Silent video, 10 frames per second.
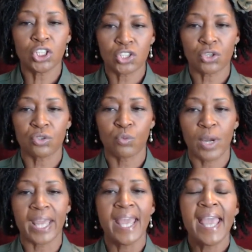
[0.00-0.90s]
And
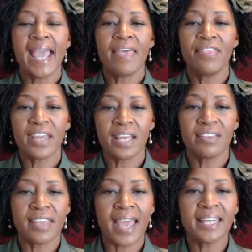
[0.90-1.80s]
that that is, He said,
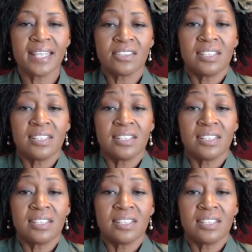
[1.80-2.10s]
we should cast